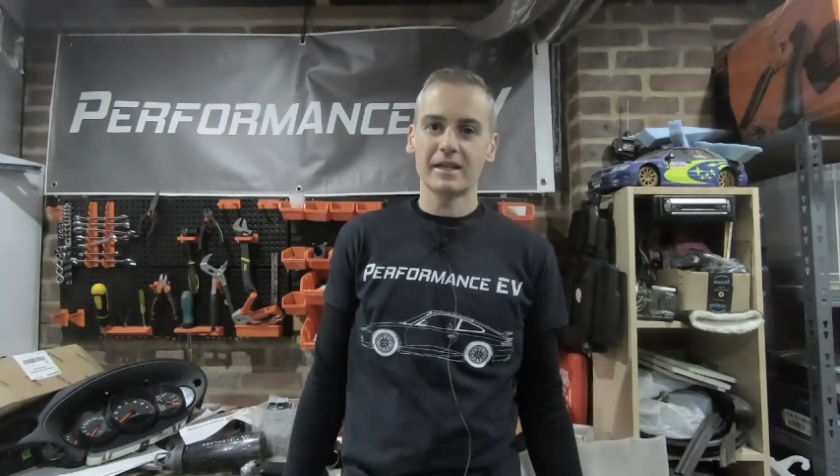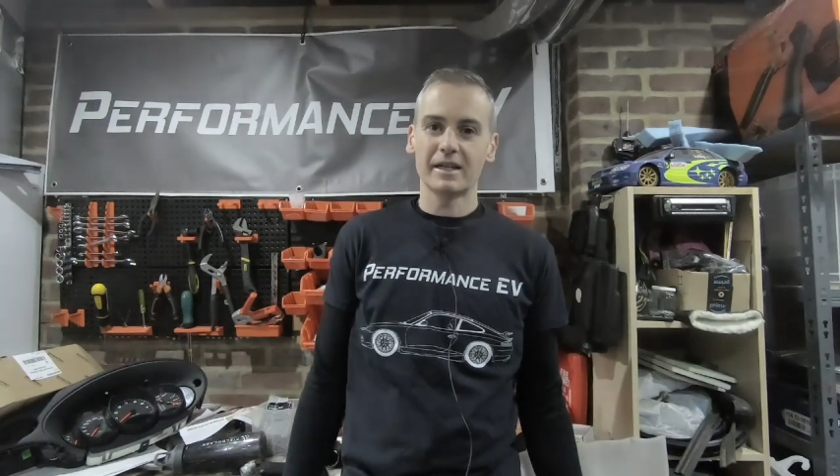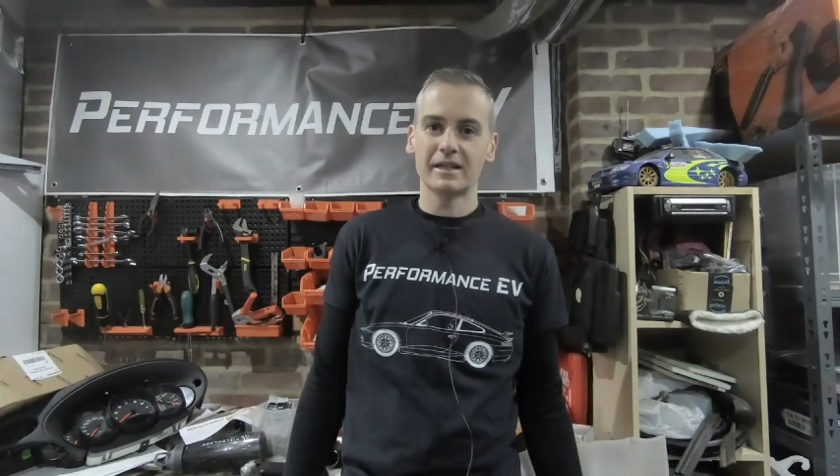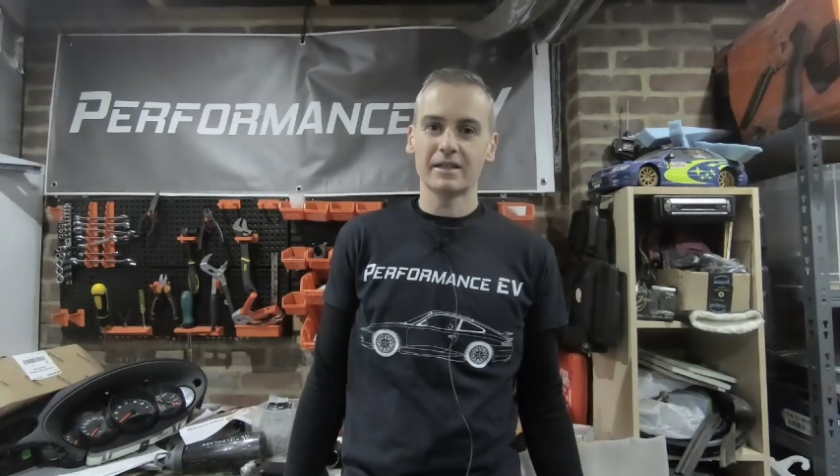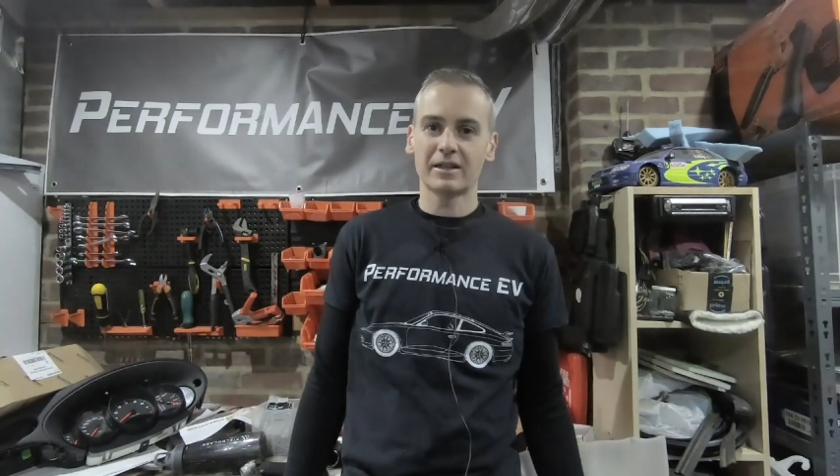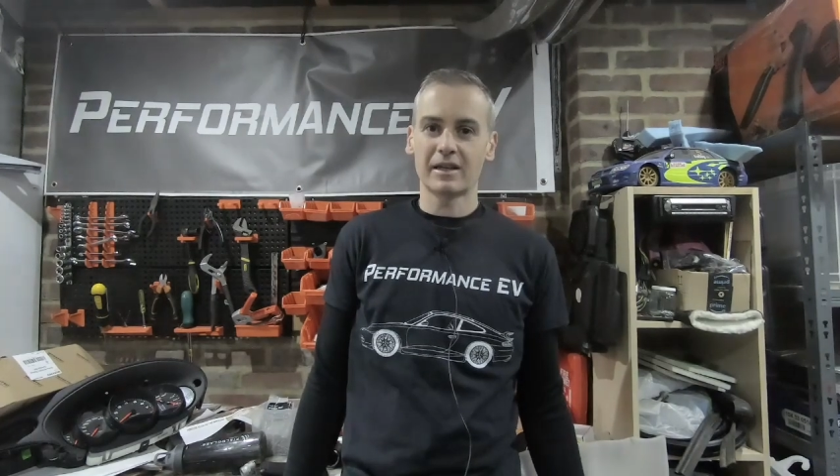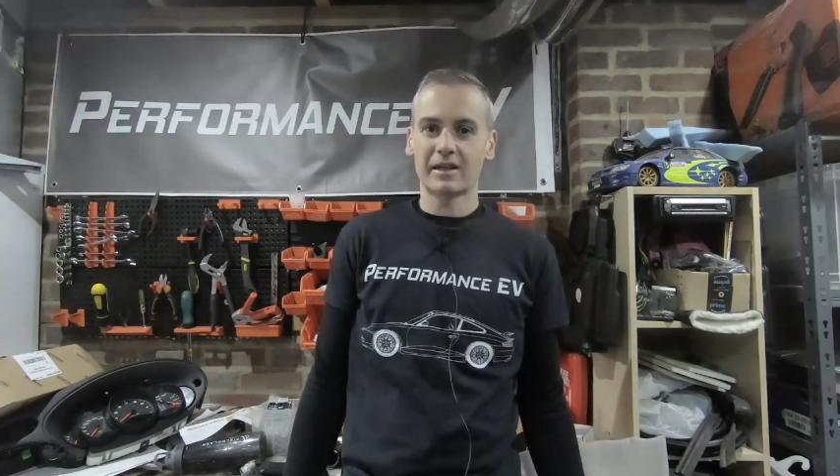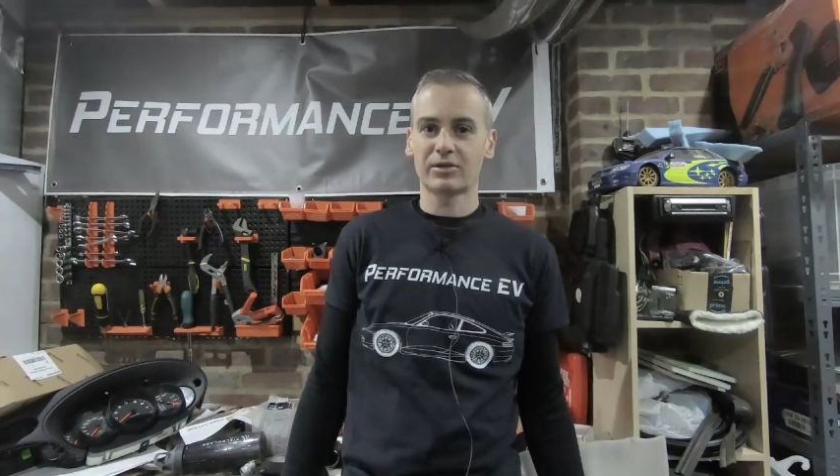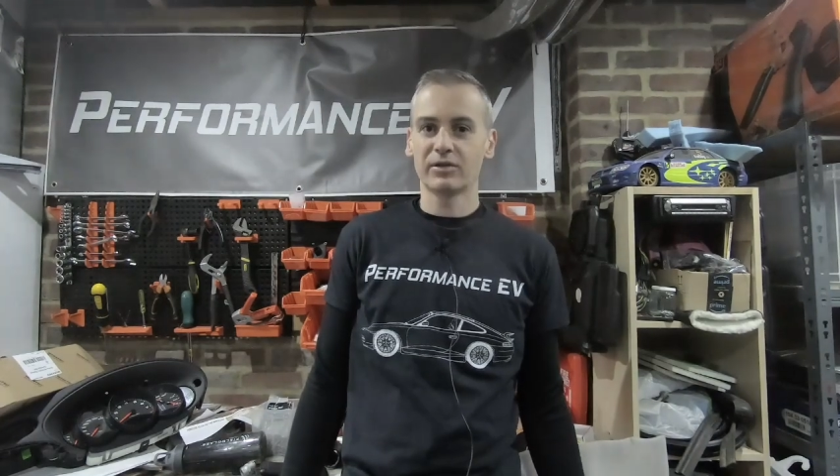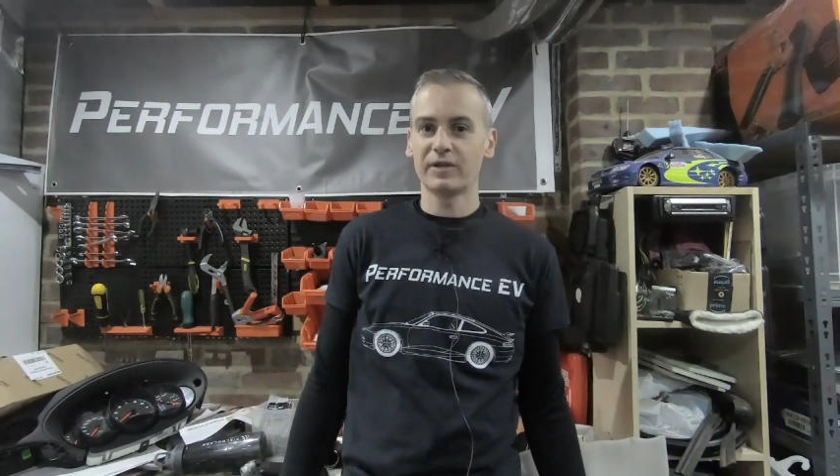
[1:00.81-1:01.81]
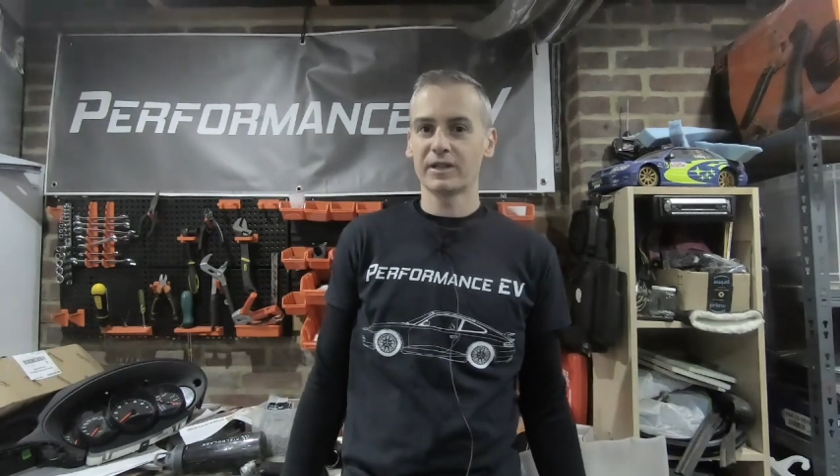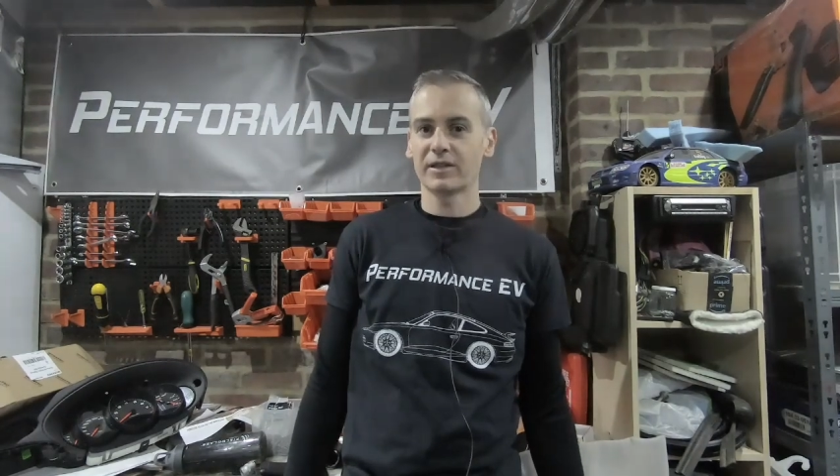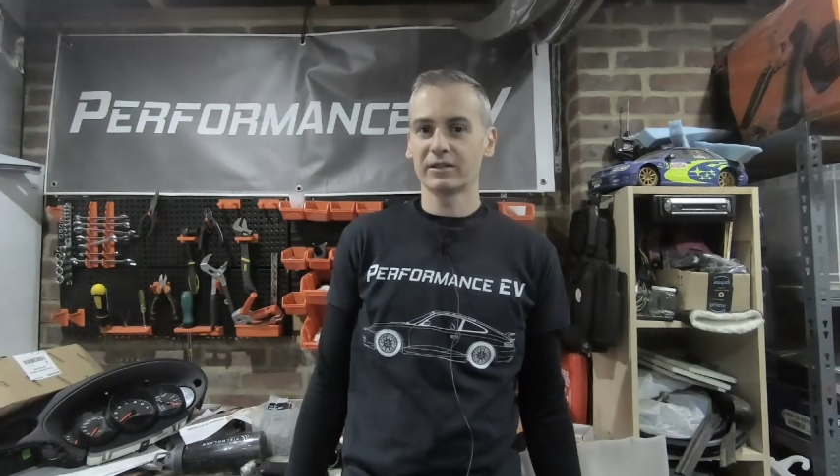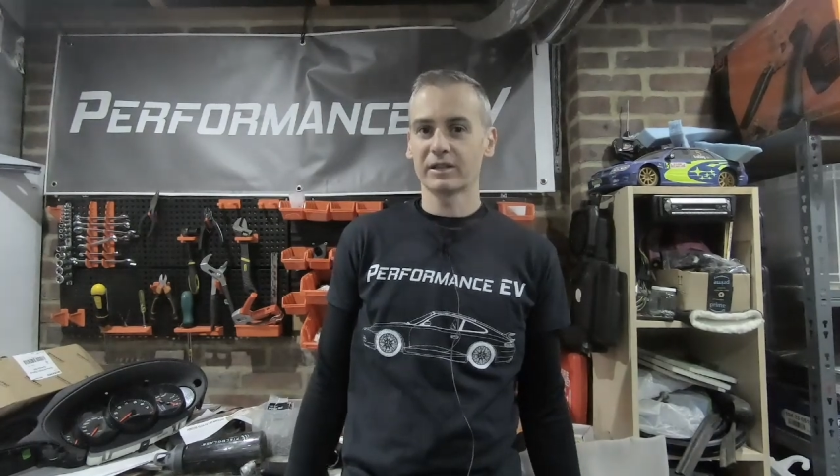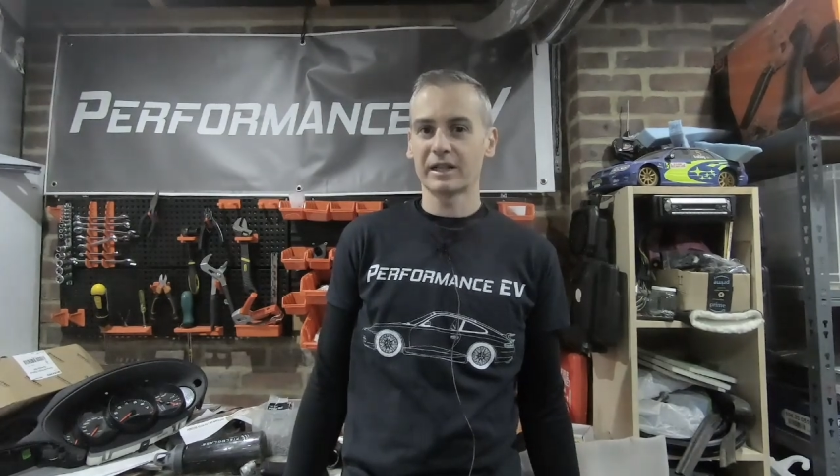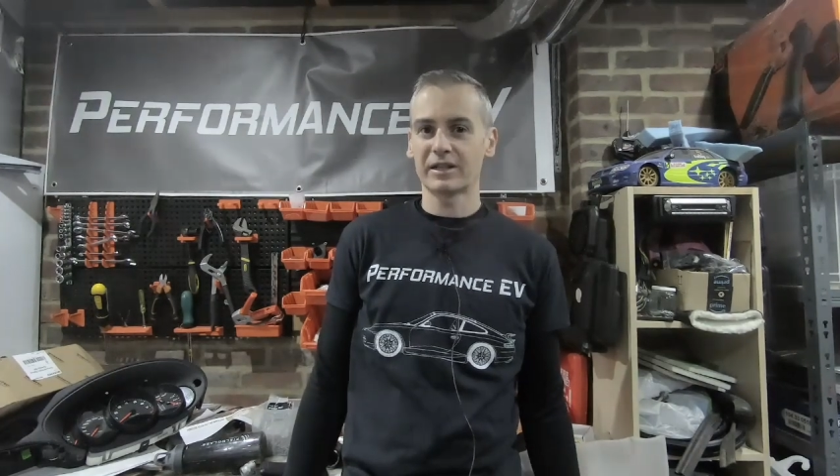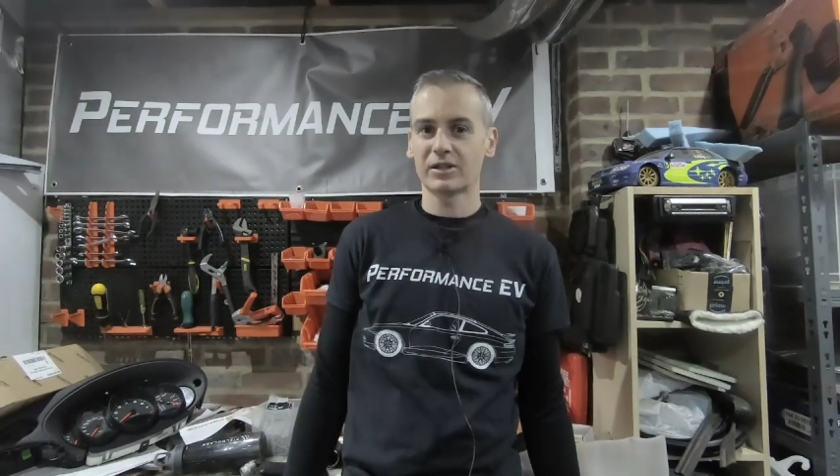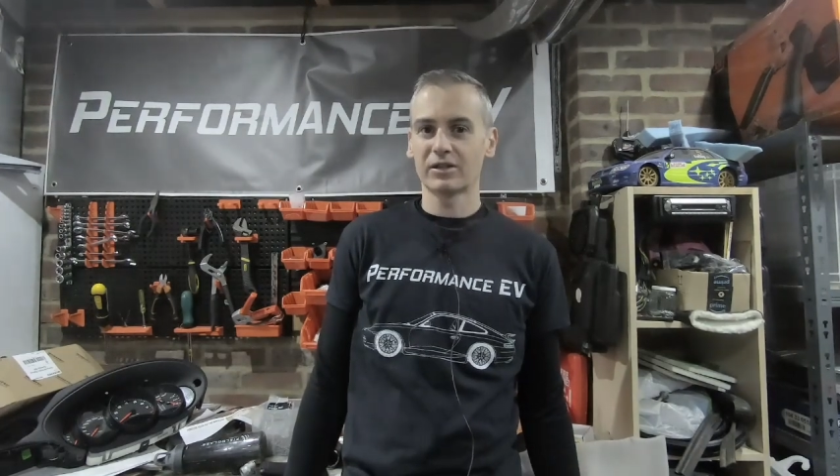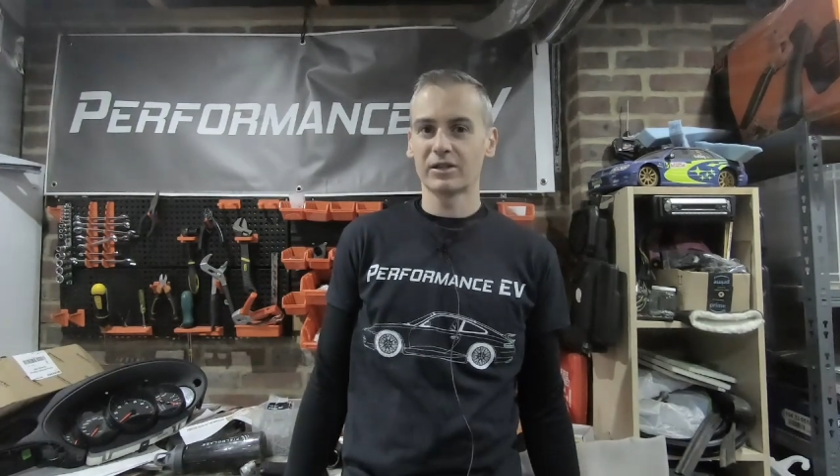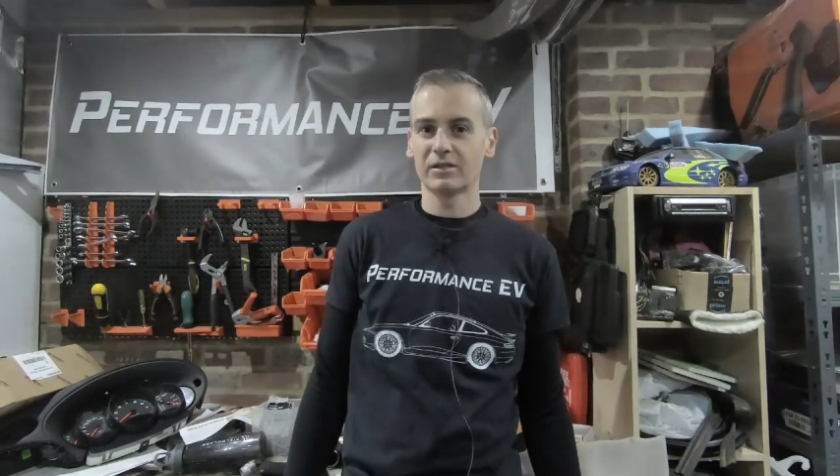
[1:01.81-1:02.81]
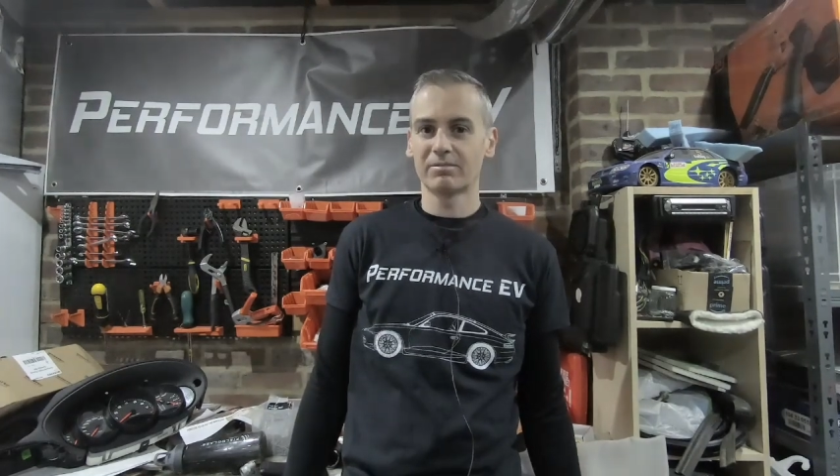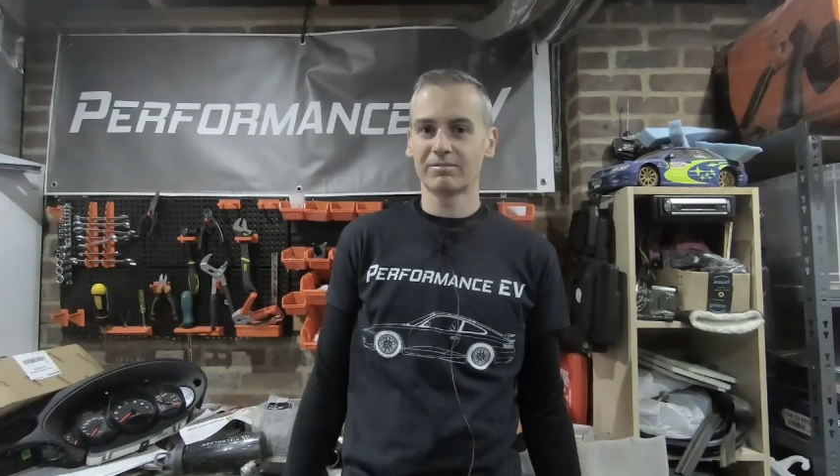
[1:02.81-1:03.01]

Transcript: is the actual physical connection, the